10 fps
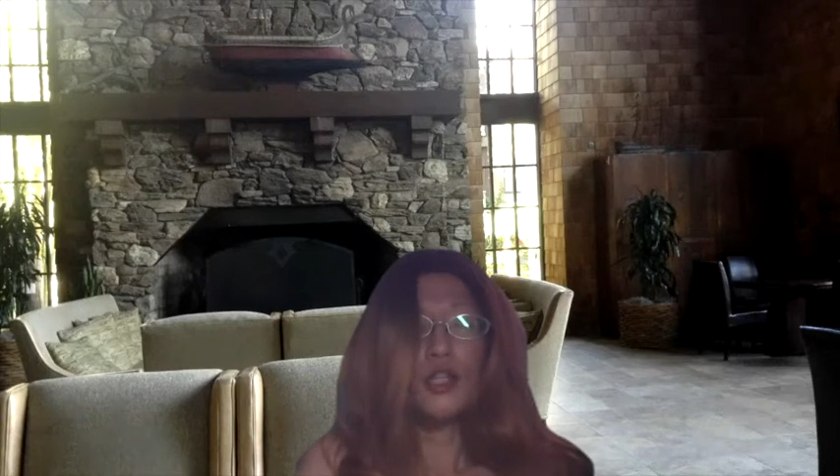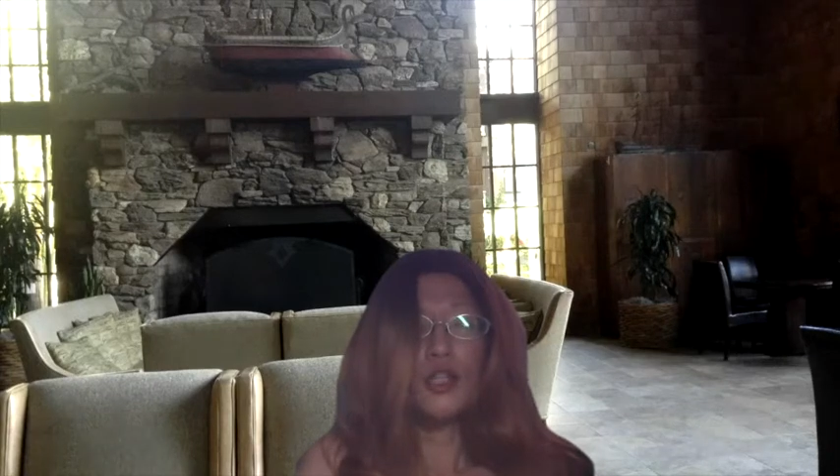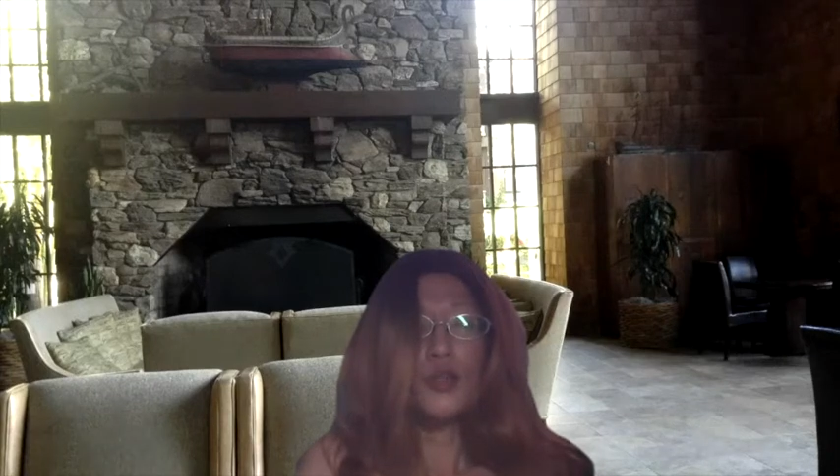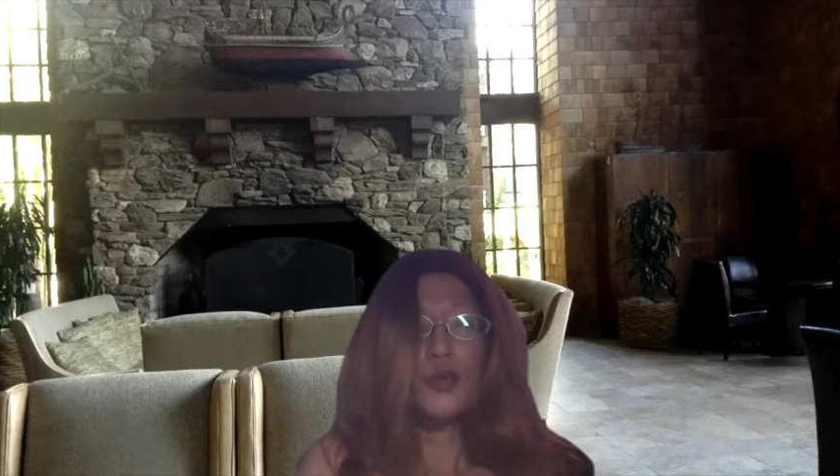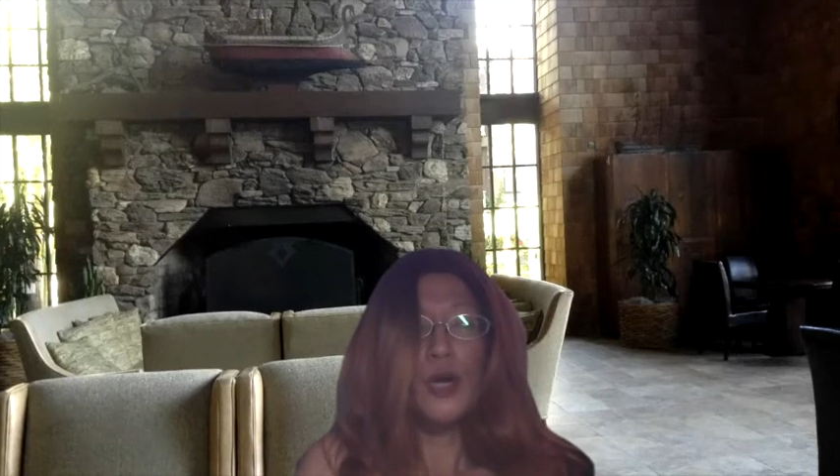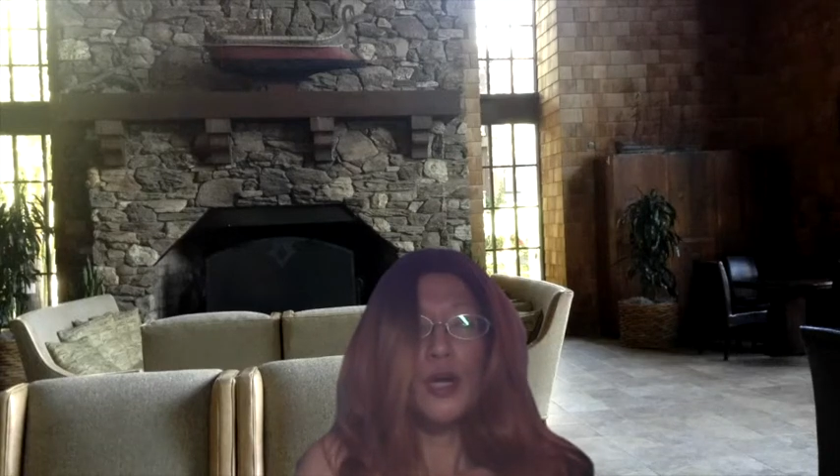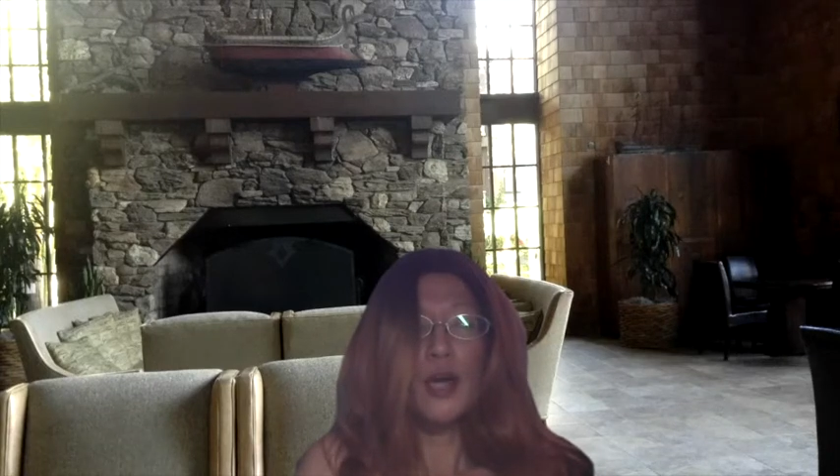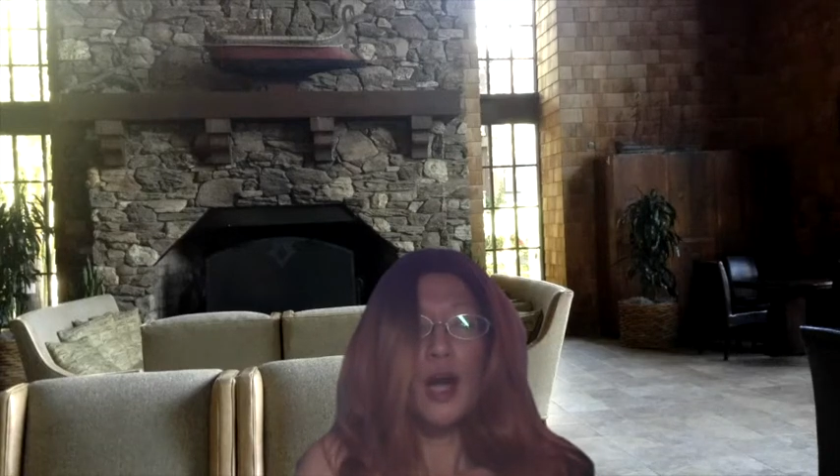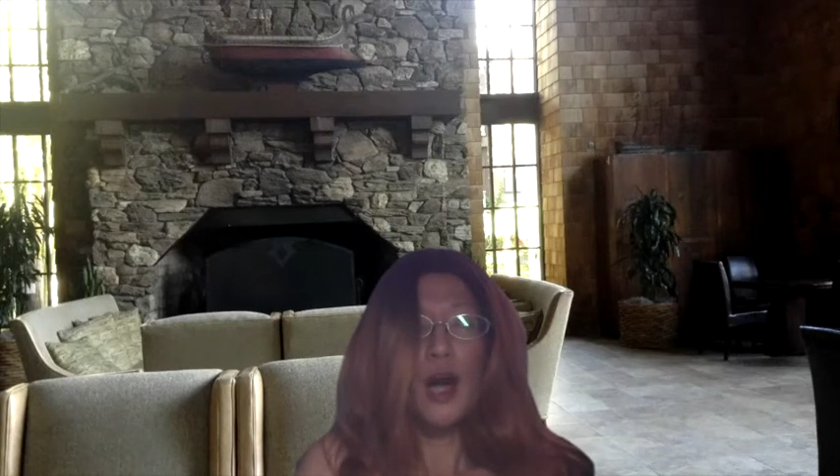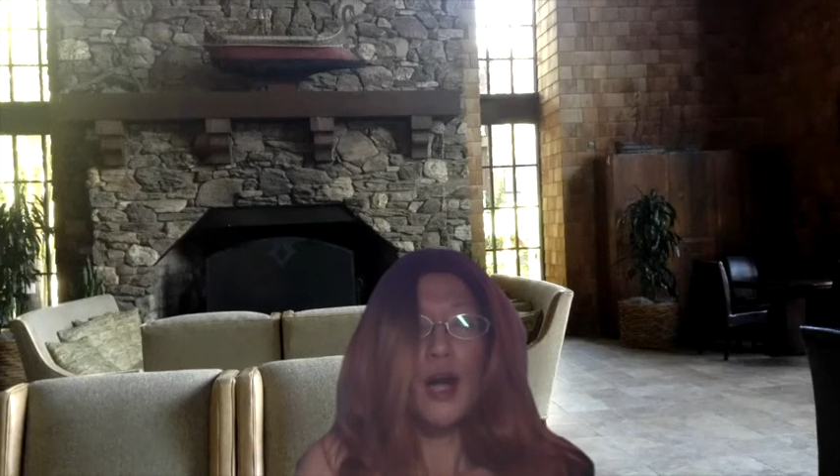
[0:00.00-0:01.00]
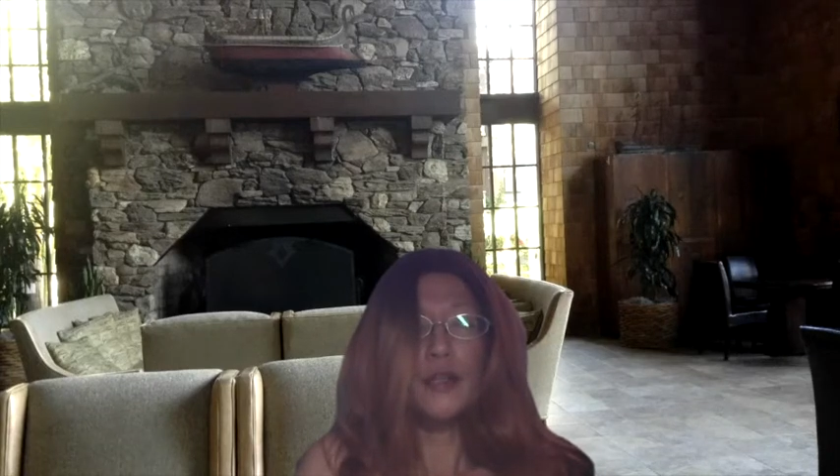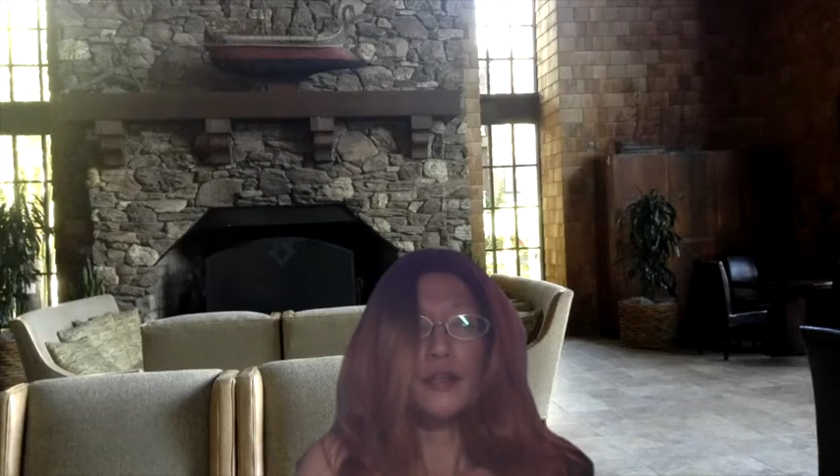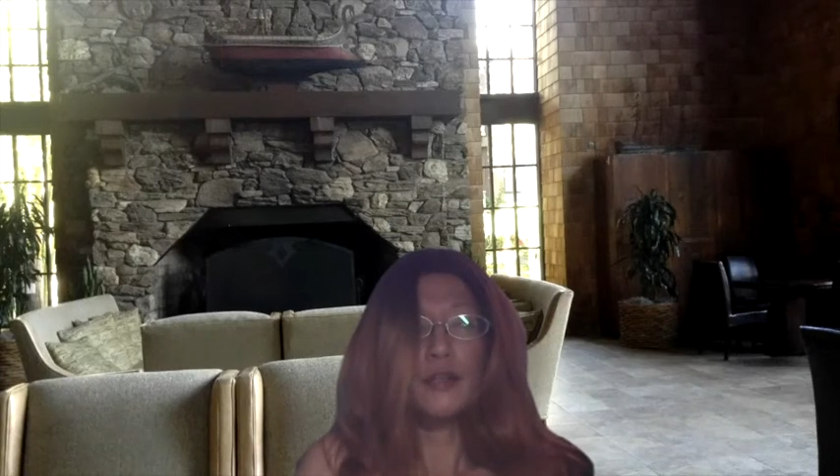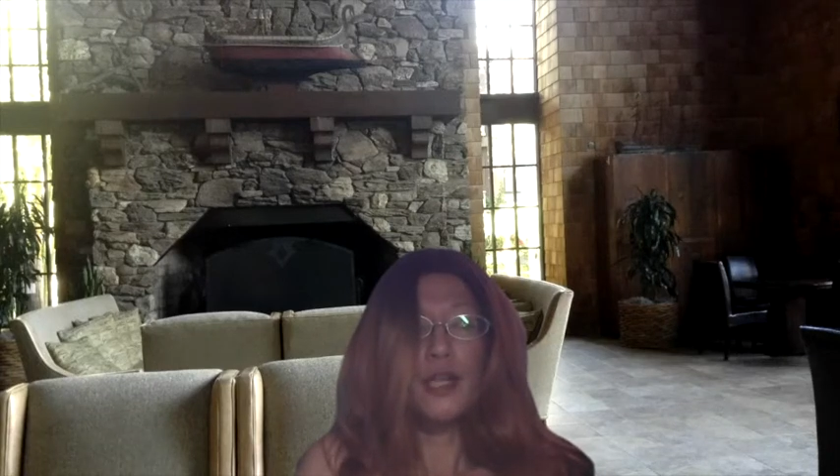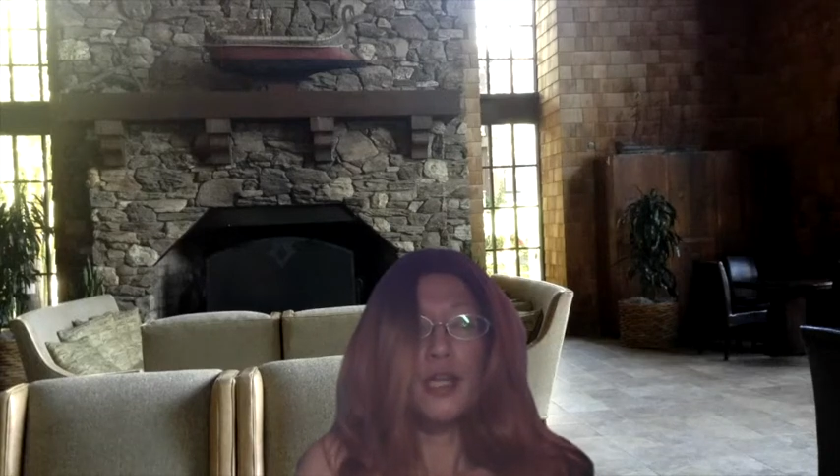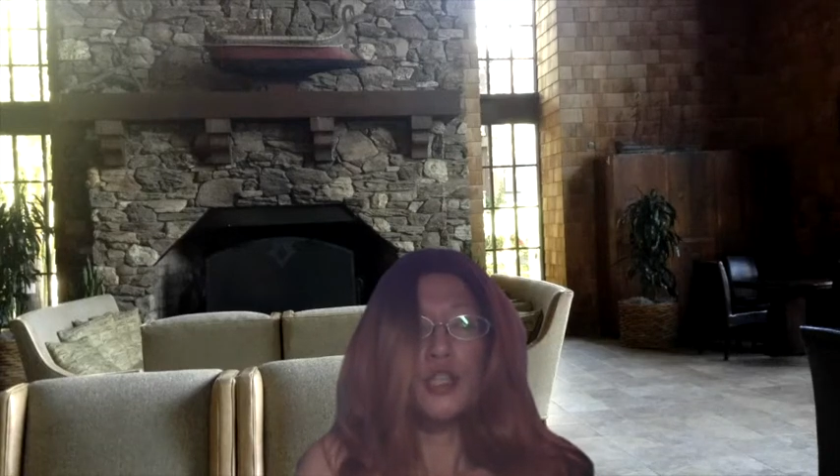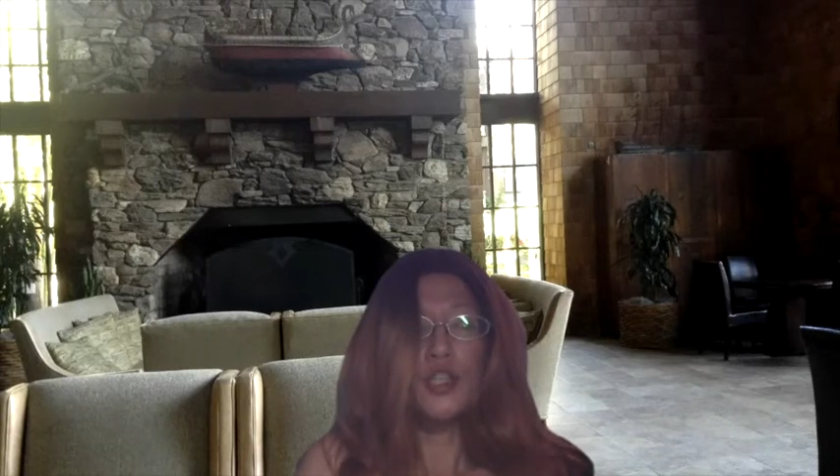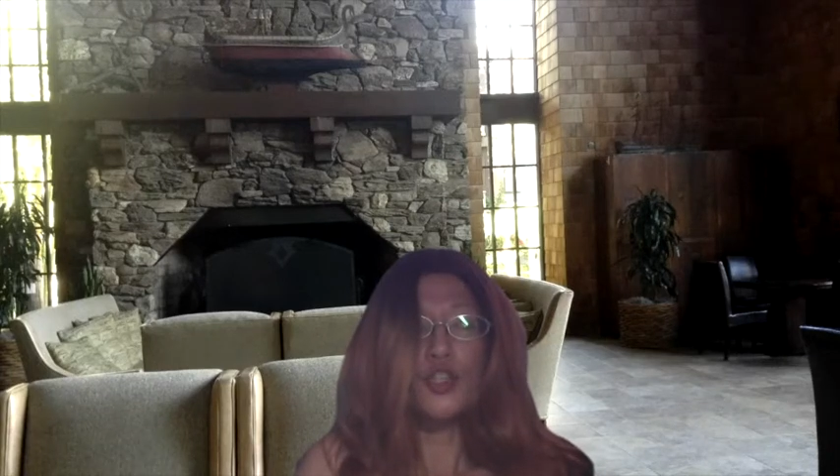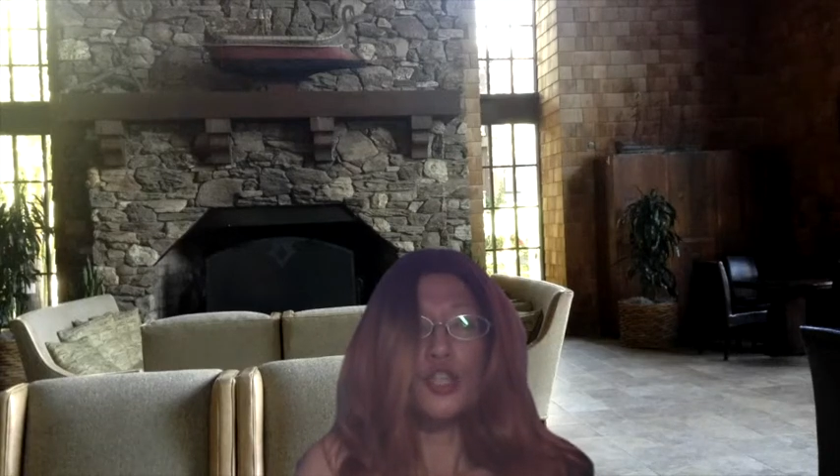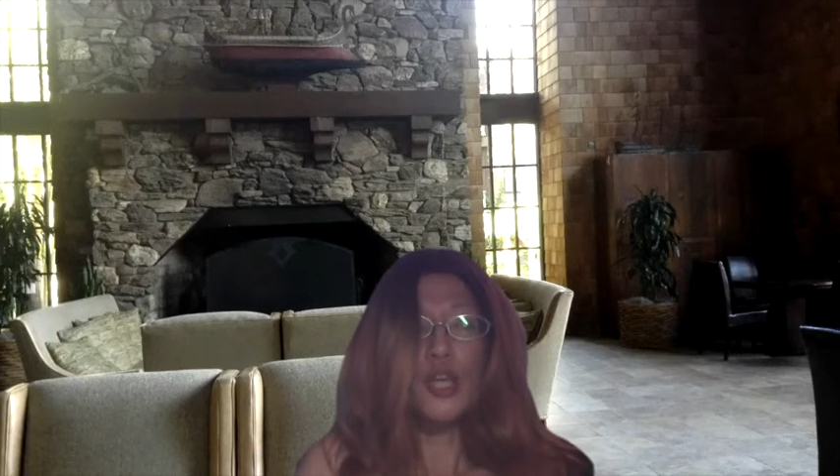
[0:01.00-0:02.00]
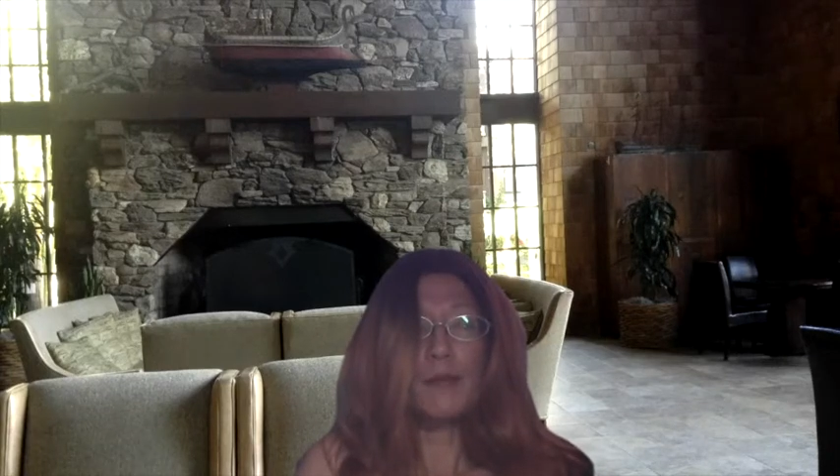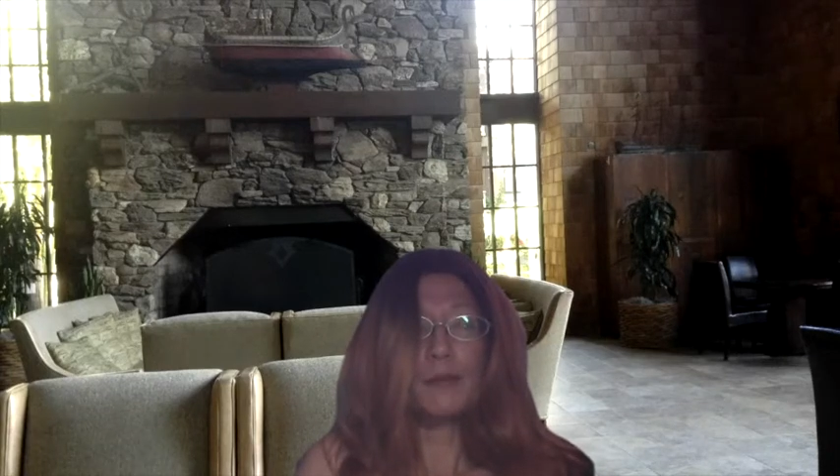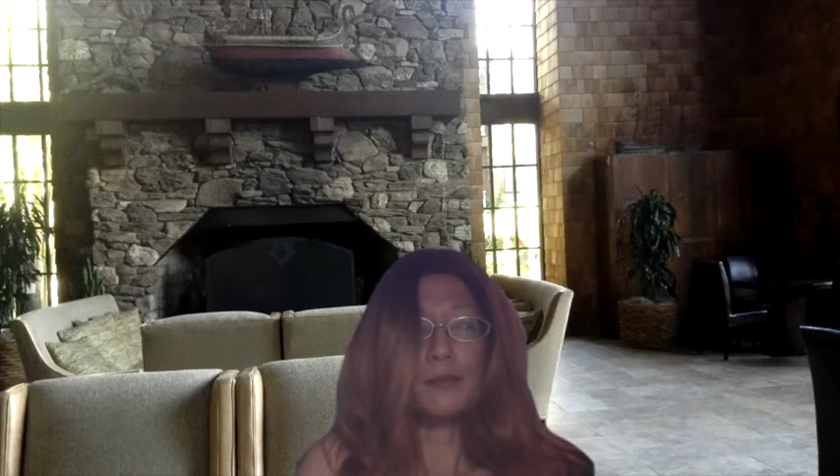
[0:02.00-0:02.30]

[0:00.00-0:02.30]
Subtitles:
to work on the relationship.